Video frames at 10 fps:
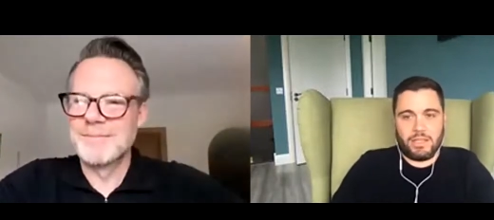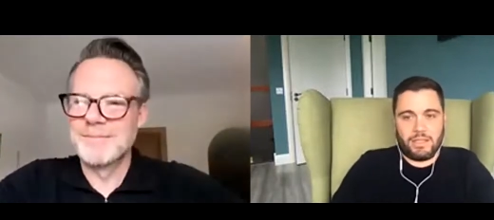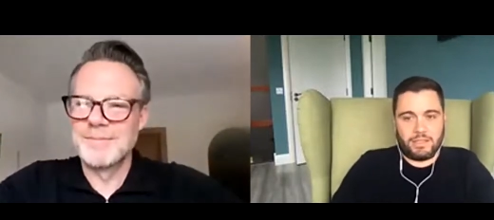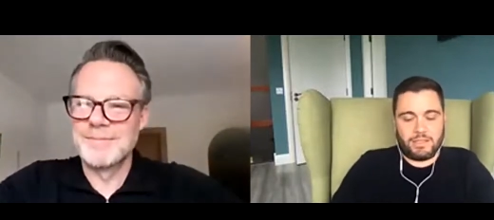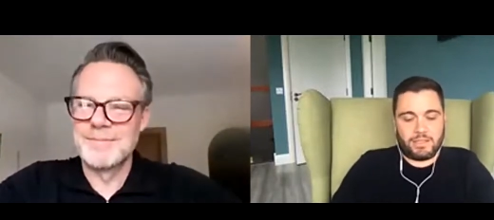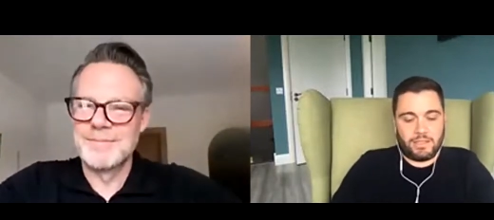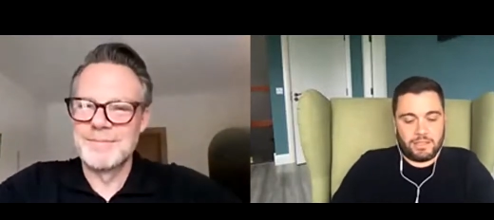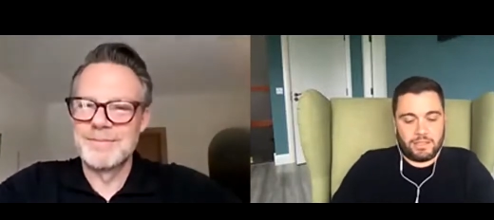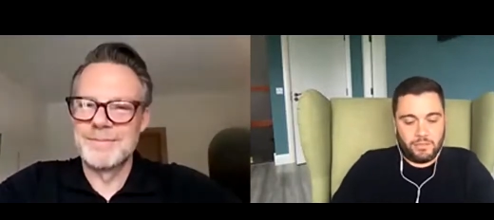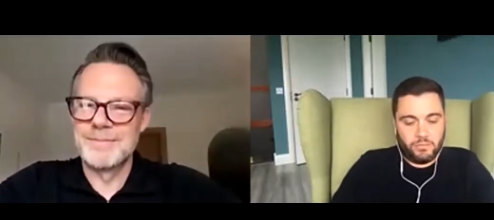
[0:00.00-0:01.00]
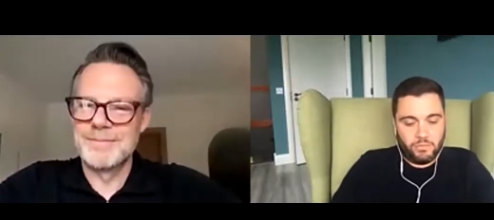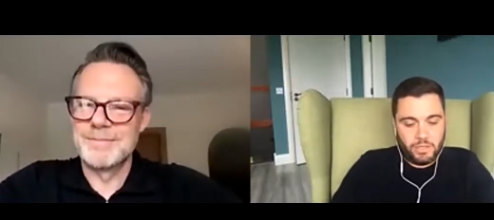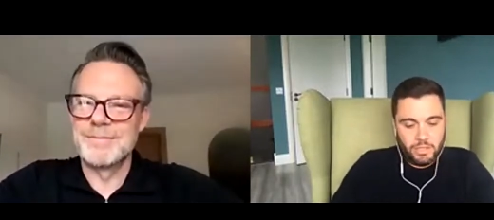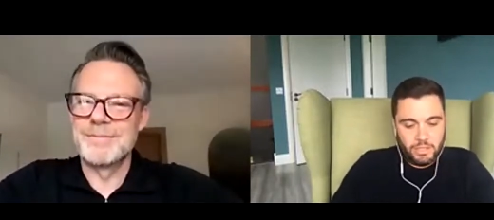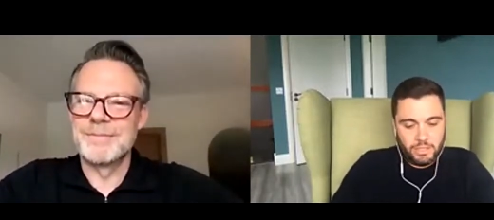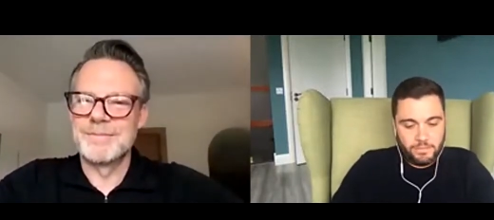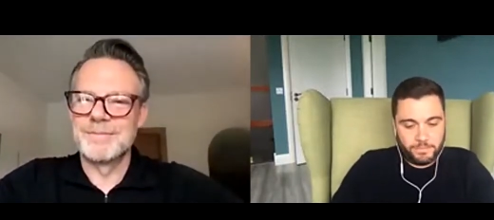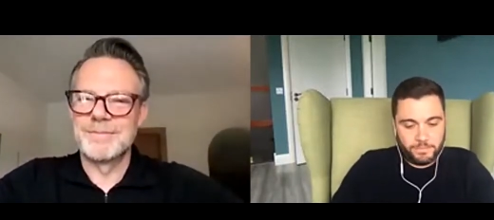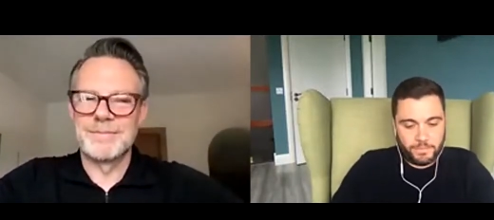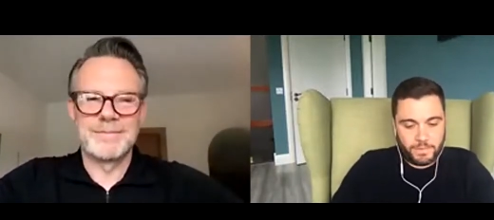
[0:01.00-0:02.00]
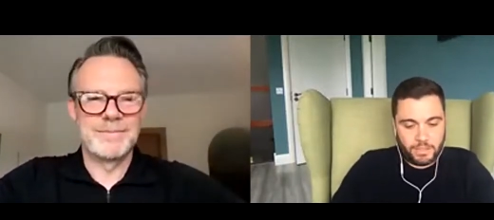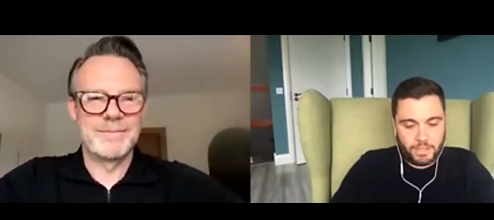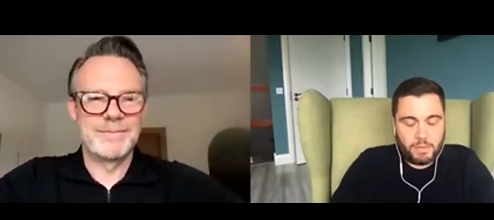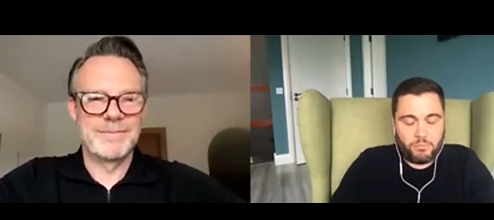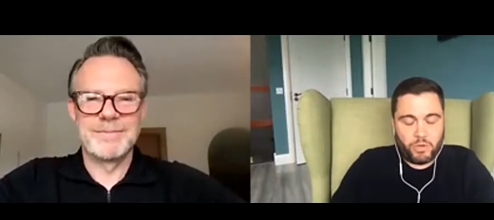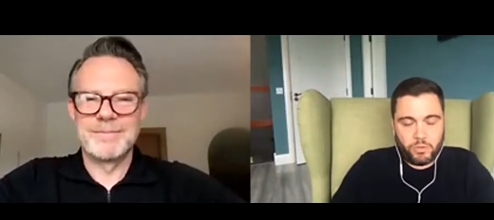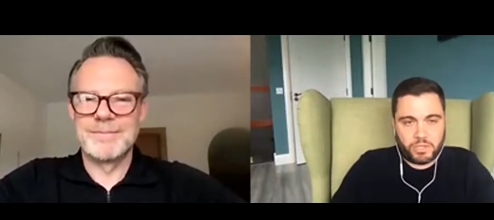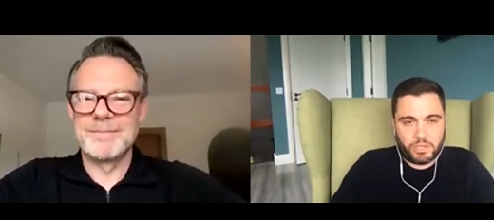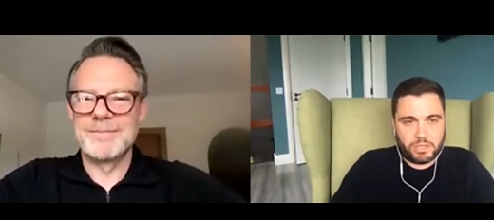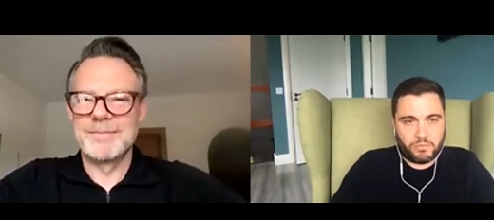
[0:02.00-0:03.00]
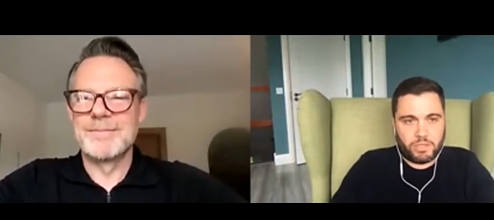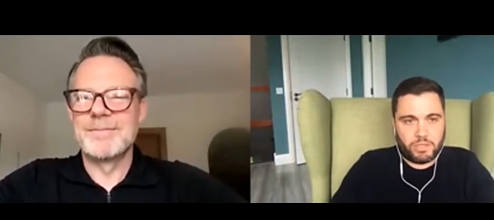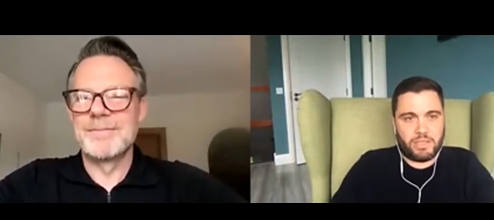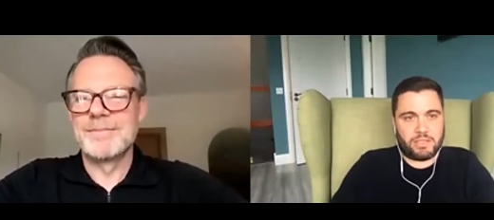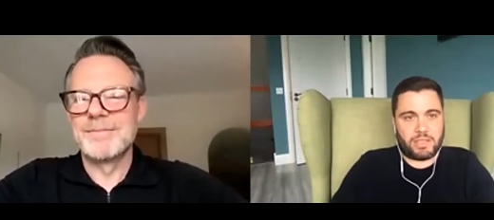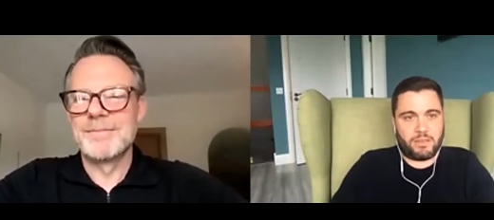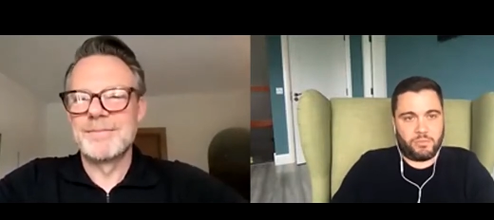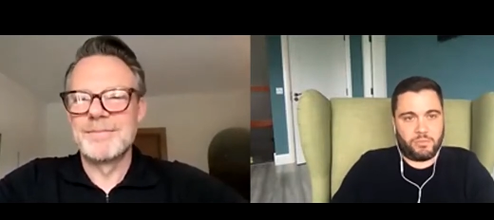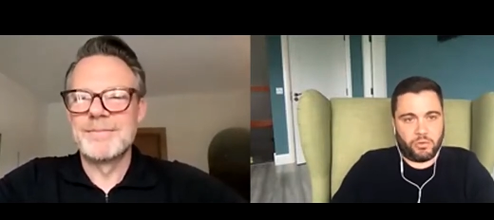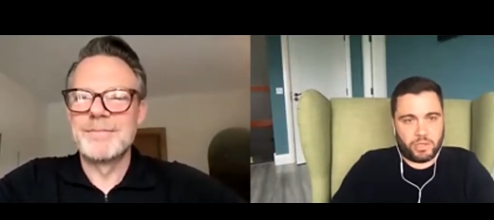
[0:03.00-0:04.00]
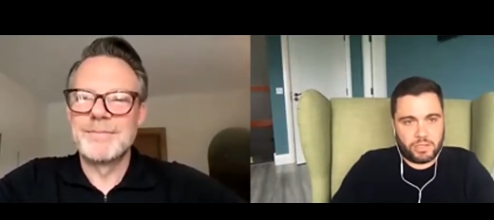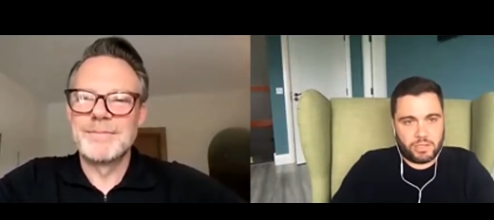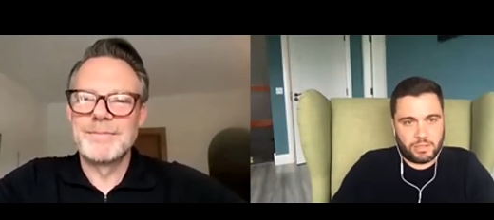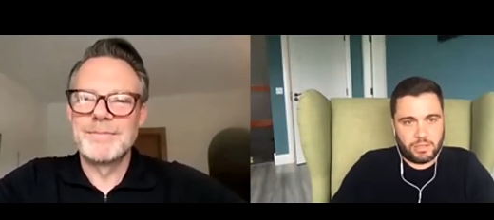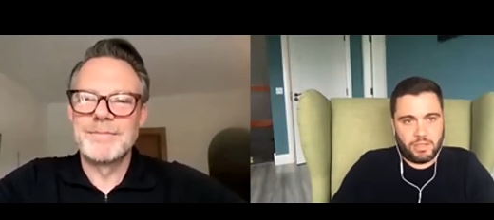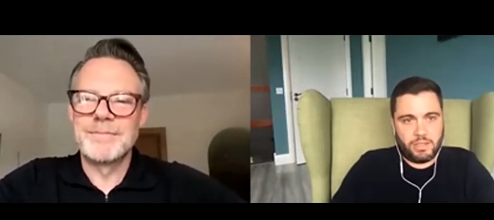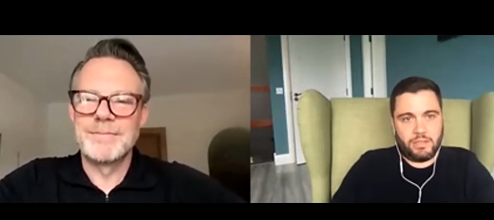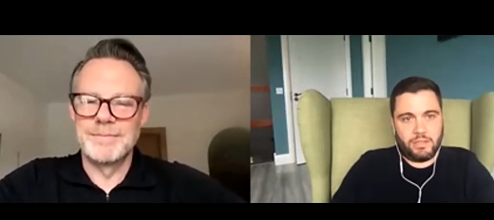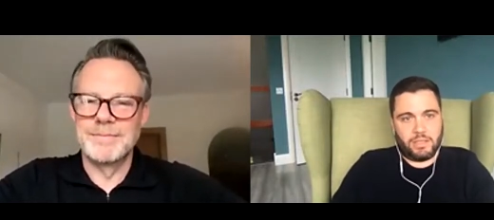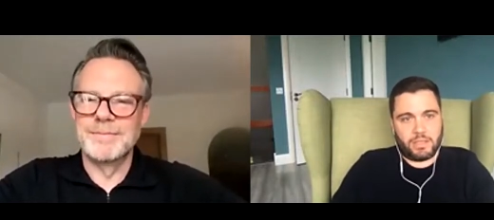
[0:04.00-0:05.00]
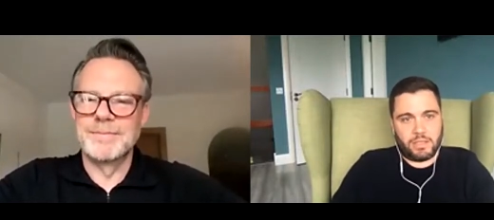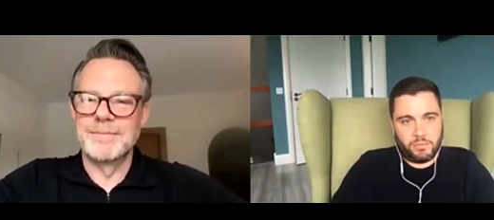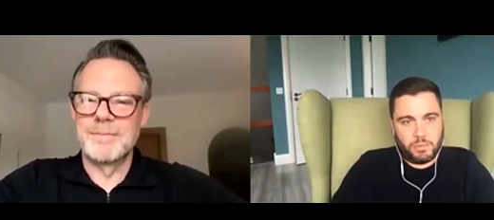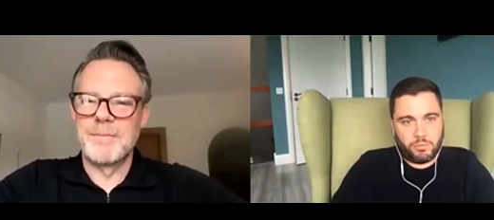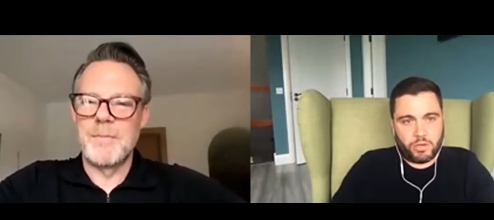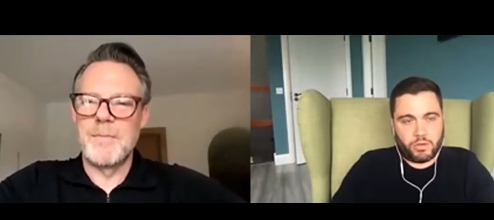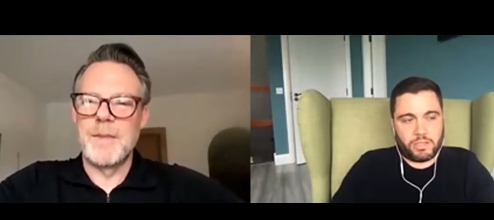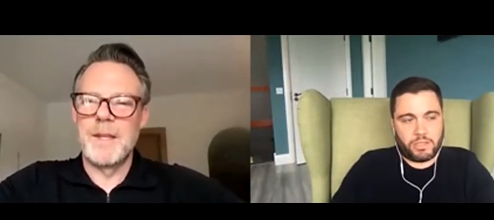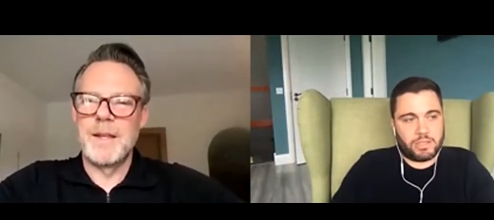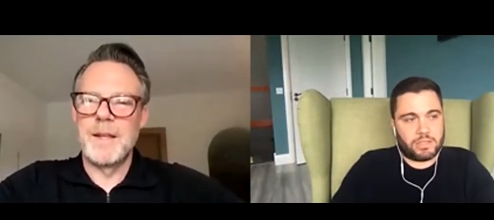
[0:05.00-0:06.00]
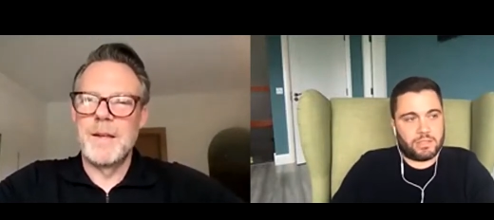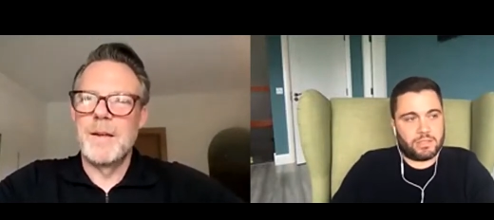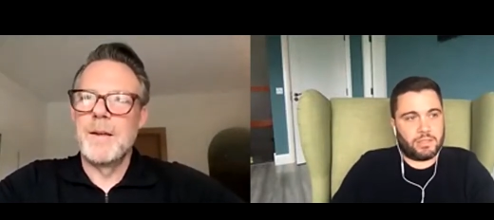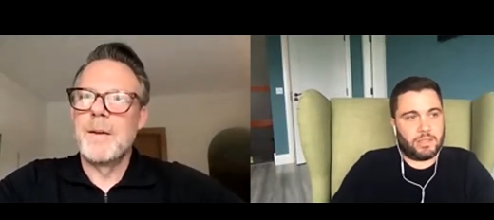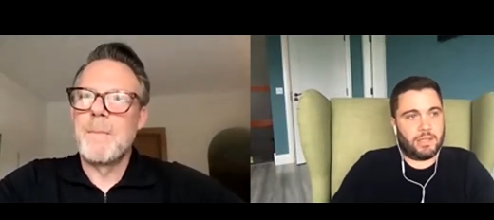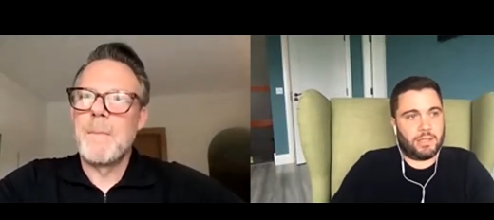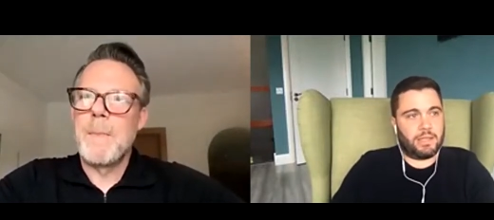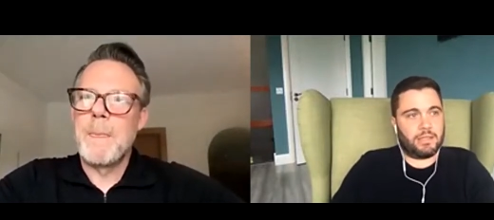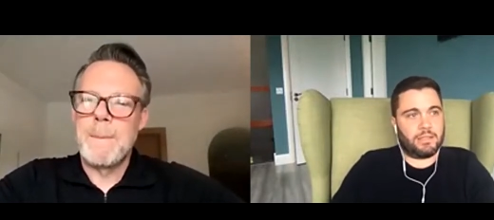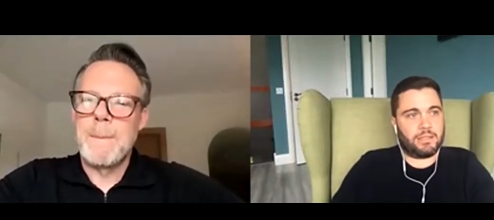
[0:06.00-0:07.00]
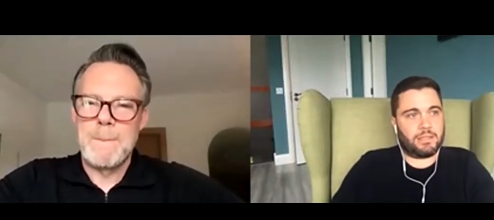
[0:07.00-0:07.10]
Speaker 1: It's it's I really like my brain works this way. Things have to be organized. Mm. Things have to be prioritized, and